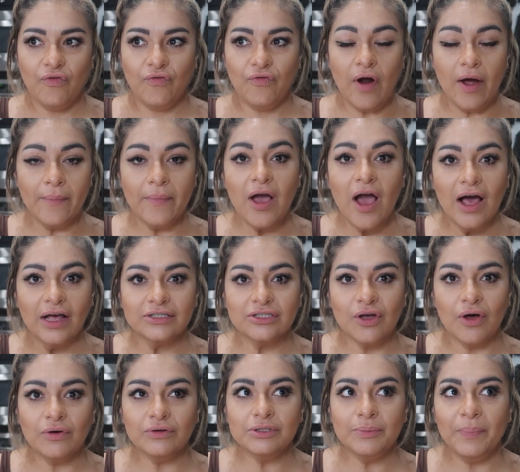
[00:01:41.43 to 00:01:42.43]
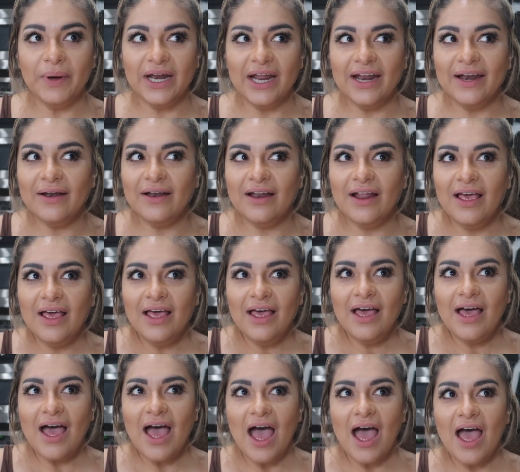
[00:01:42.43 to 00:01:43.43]
from Costco's, but it
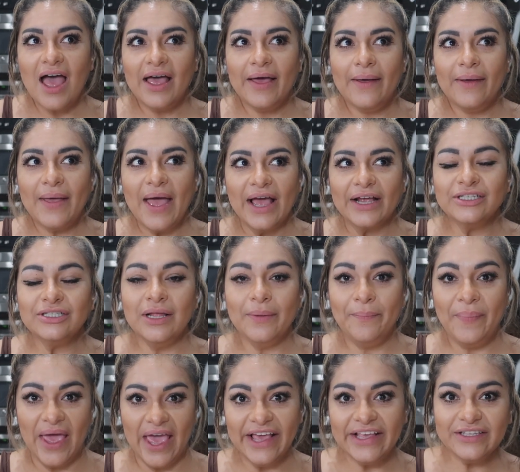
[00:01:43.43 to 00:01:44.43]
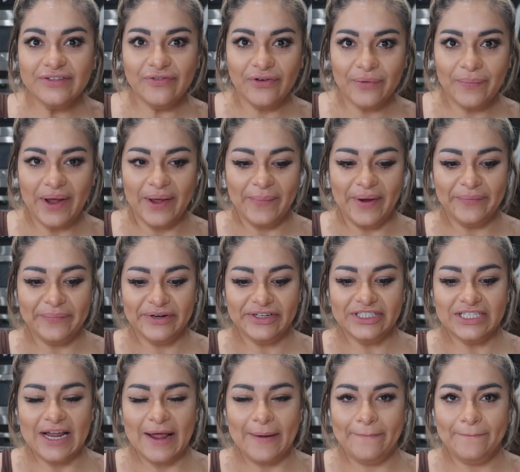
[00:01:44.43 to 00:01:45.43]
actually pays for my
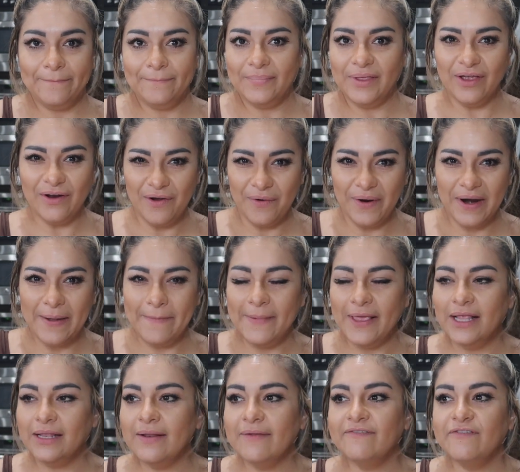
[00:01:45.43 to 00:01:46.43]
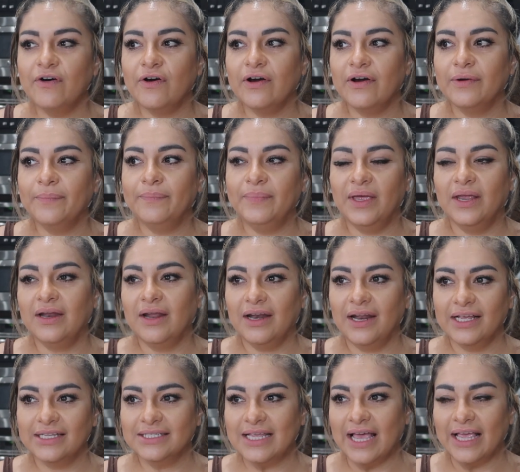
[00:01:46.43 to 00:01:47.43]
membership. You know what I mean? For being an
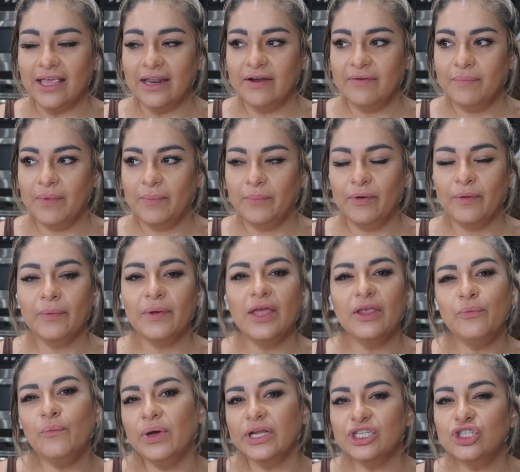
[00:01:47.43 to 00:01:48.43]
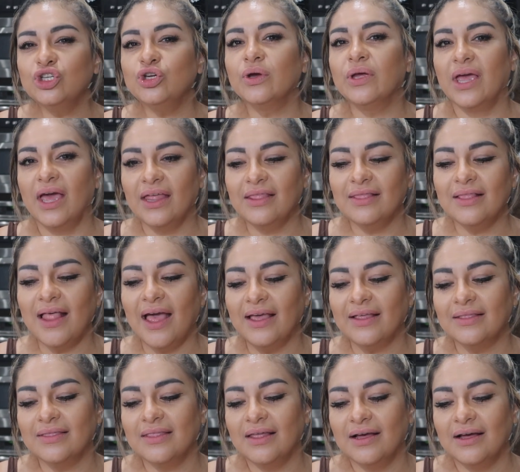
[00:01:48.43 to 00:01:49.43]
executive member, in which you get
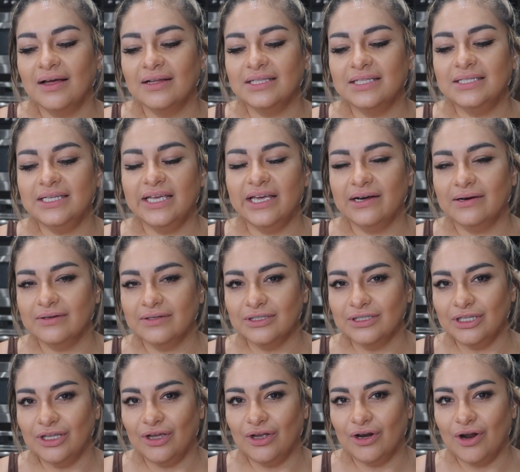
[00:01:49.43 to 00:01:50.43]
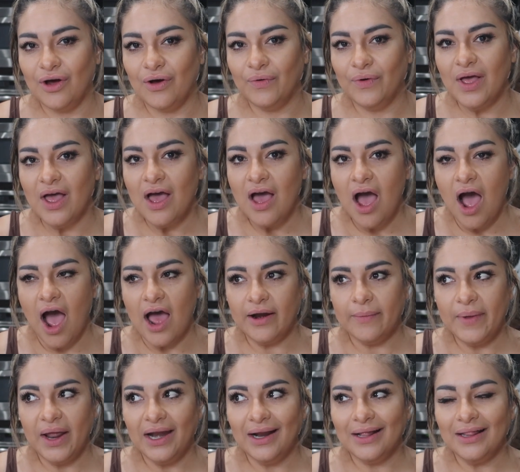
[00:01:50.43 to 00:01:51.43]
like the deals,
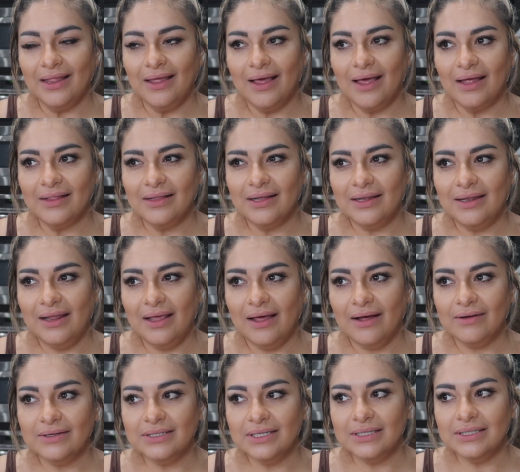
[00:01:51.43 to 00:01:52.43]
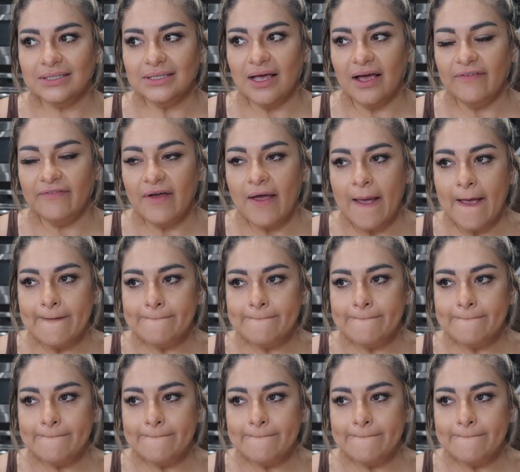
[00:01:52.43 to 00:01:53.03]
automatically get the deals and stuff.